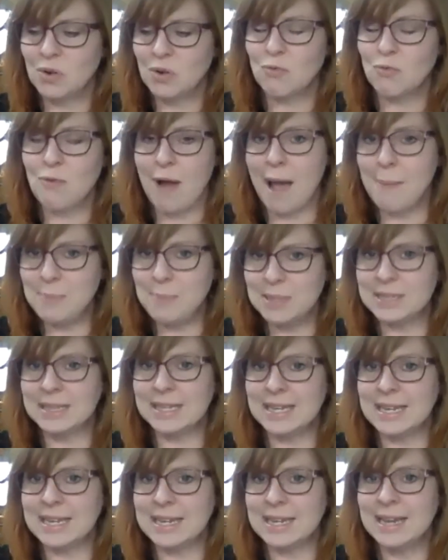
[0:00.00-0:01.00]

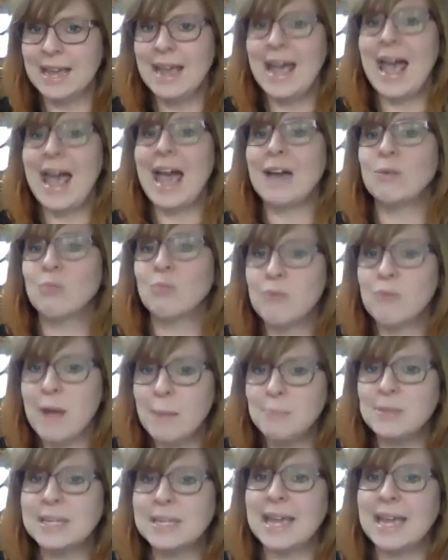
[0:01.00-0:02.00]
rapidly and
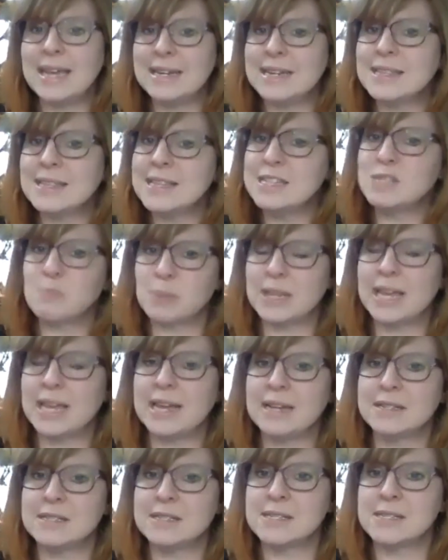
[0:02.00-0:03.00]
replicating these
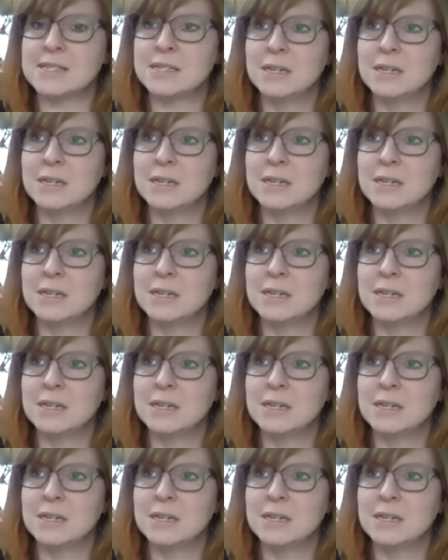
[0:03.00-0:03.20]
plants,